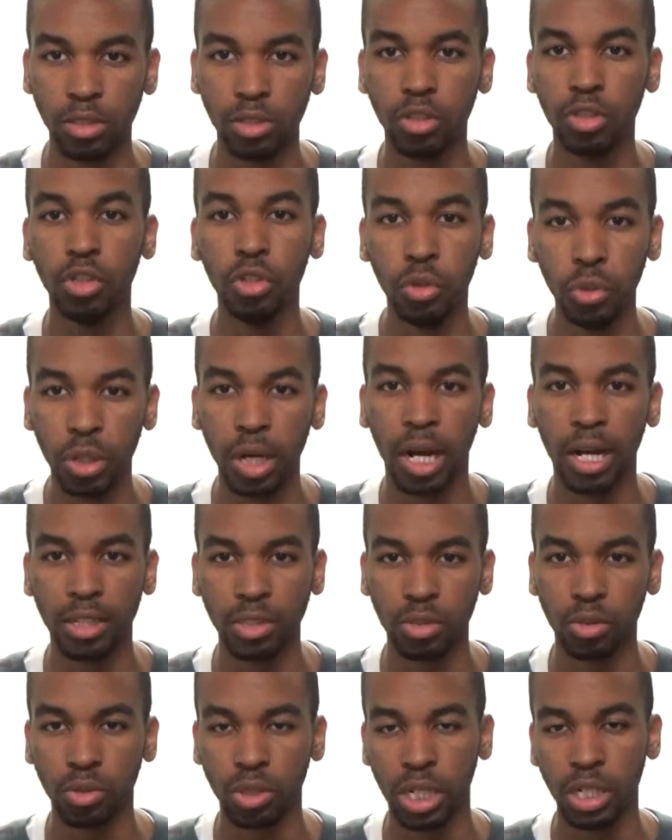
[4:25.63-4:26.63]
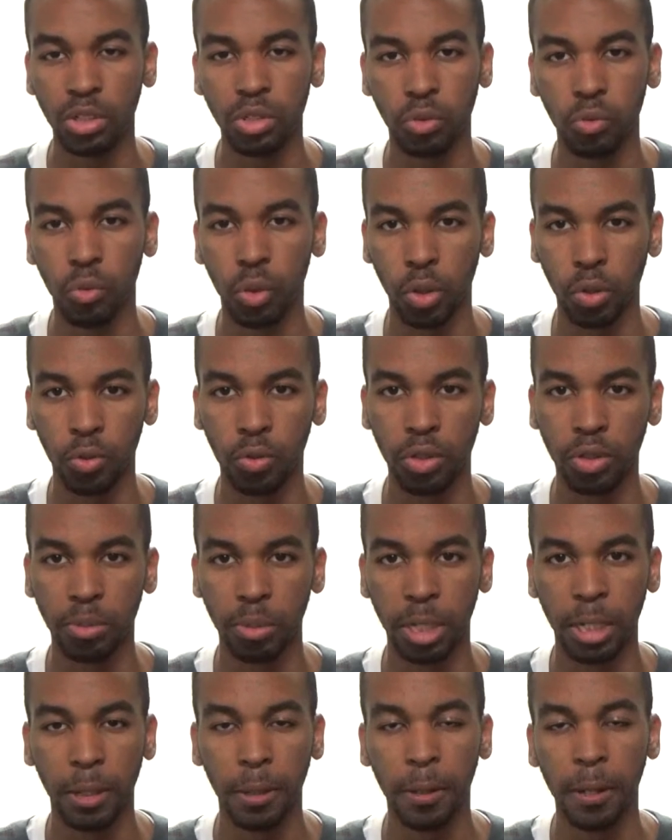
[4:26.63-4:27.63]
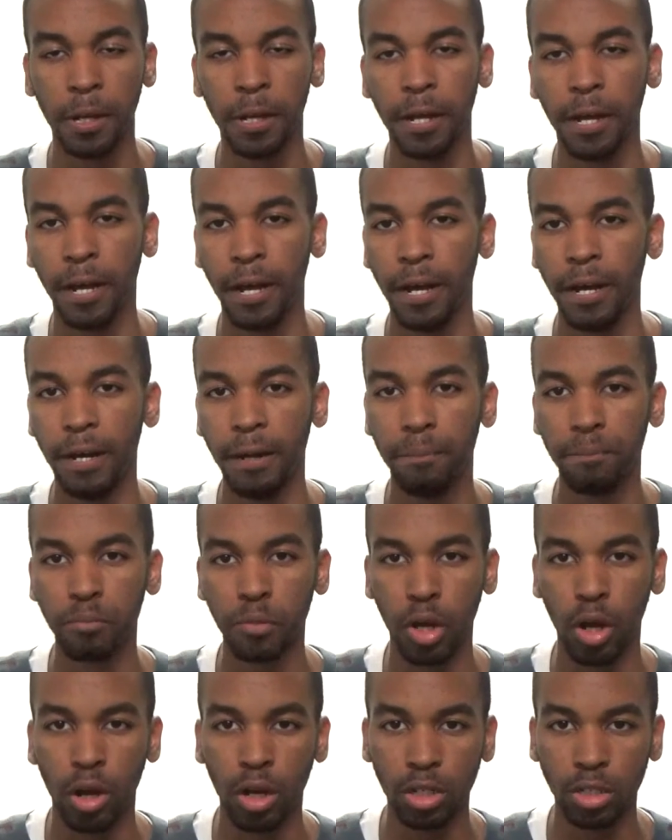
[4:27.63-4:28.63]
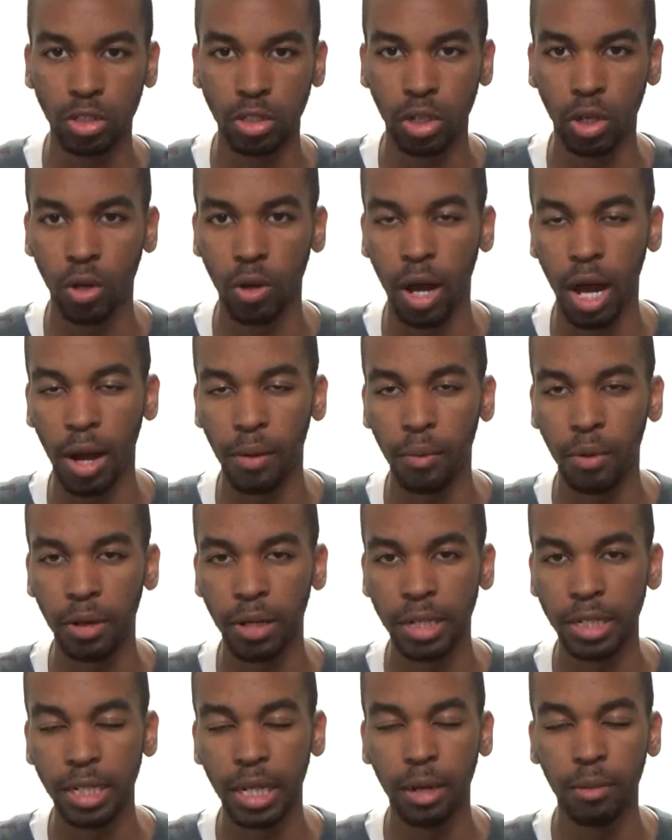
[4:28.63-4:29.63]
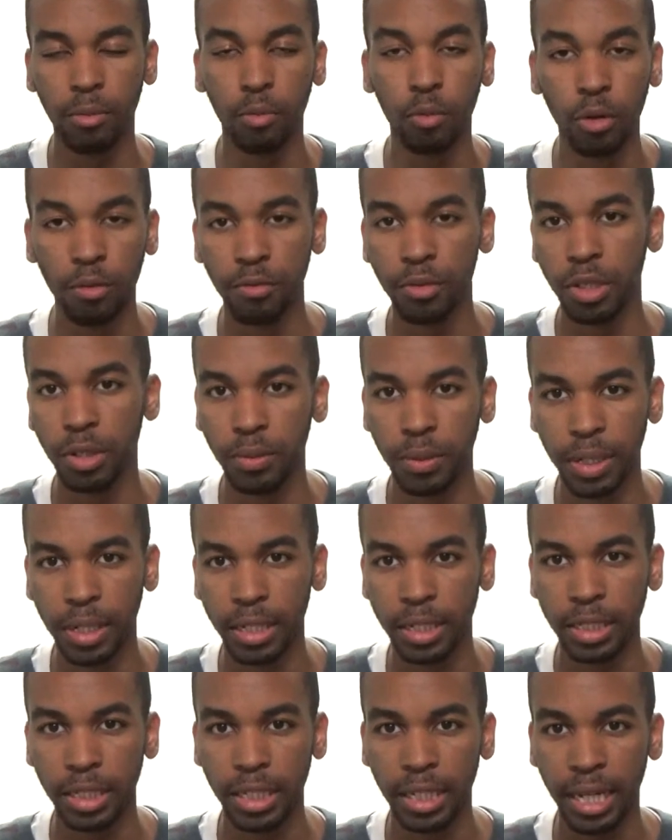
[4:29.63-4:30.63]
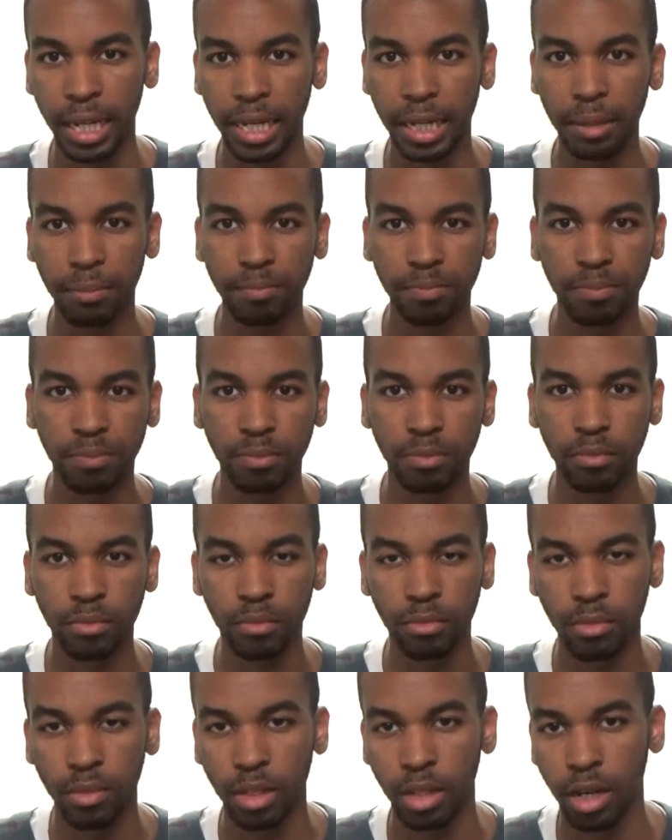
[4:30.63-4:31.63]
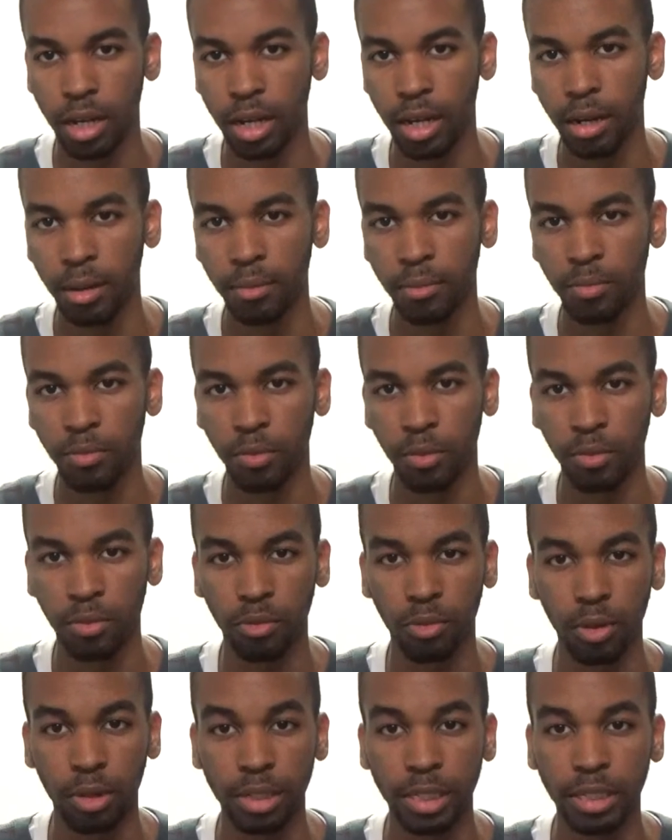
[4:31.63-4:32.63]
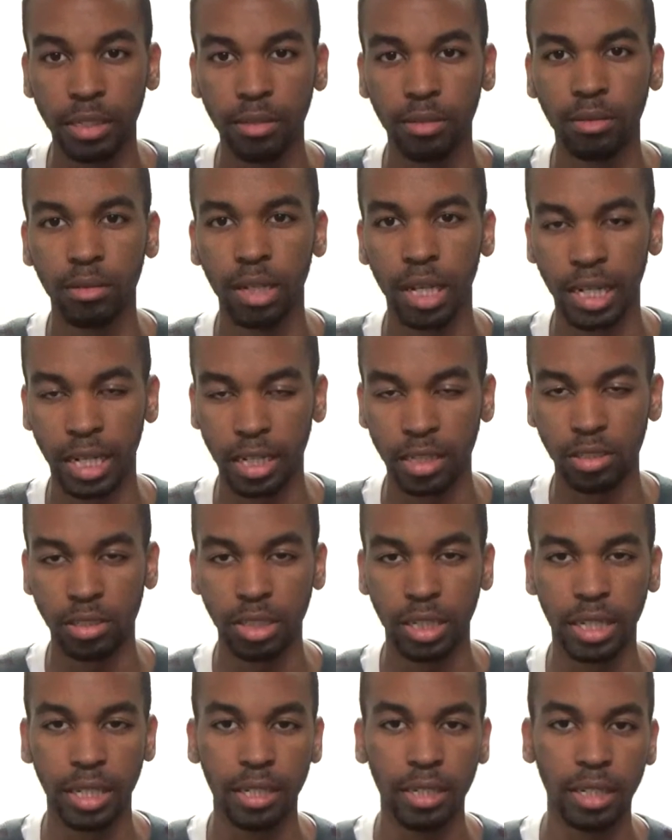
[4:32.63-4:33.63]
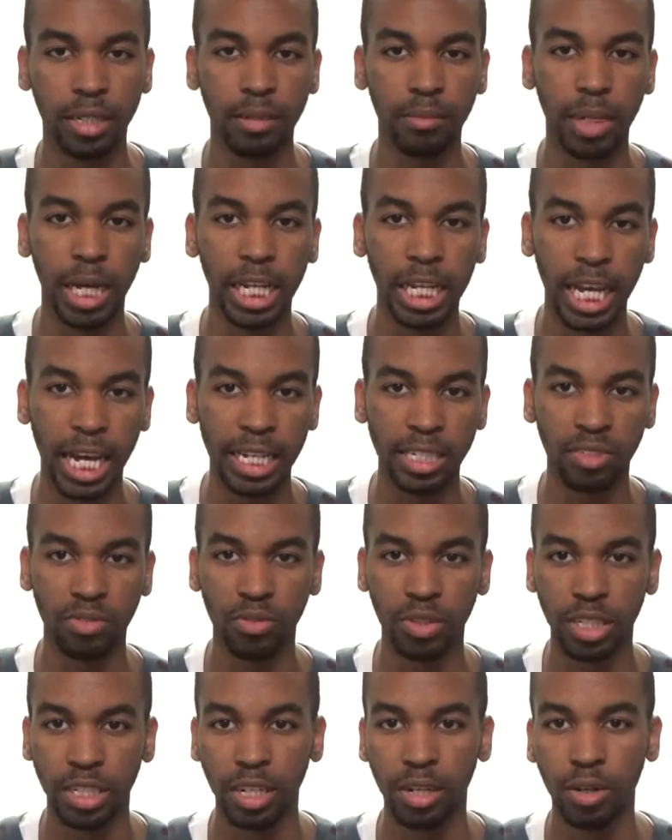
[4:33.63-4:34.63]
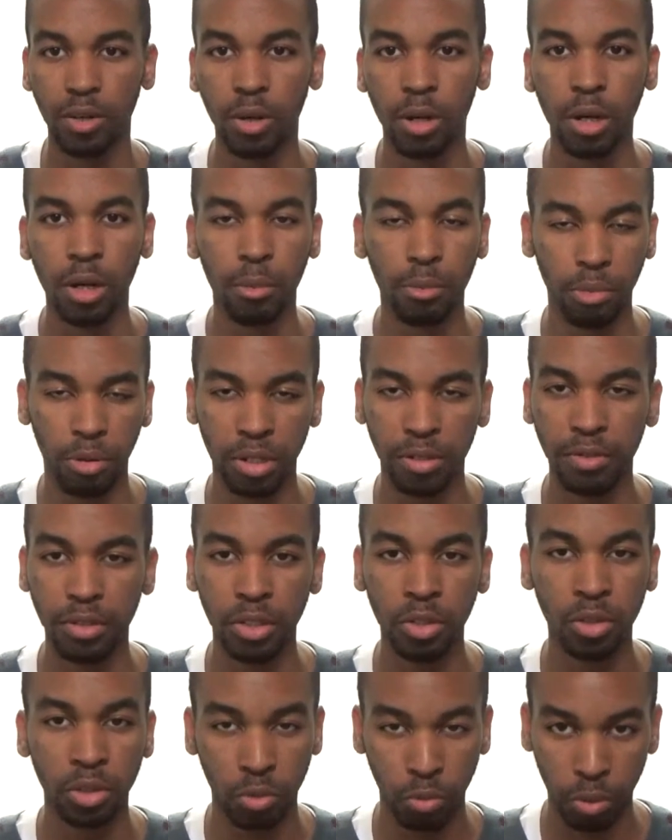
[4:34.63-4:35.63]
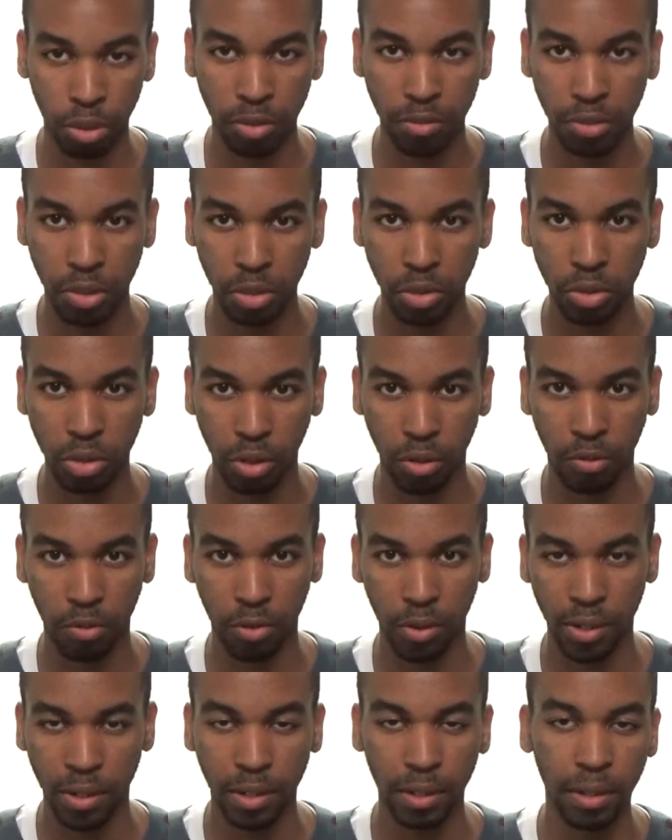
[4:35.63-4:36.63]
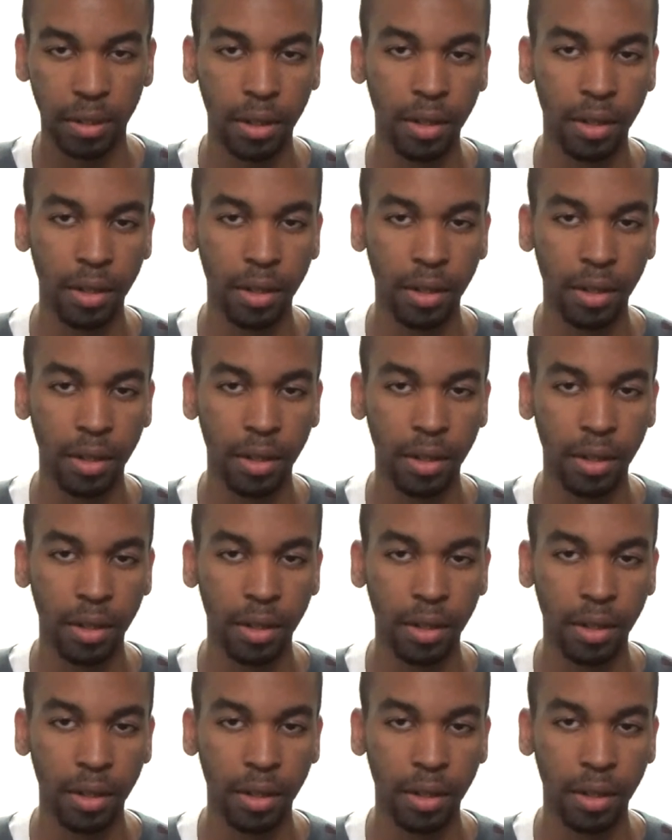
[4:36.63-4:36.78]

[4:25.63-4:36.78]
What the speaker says: do consultation work with me. Also, I will end up reviewing the game for free, like I said in my last video. Previews and reviews are free,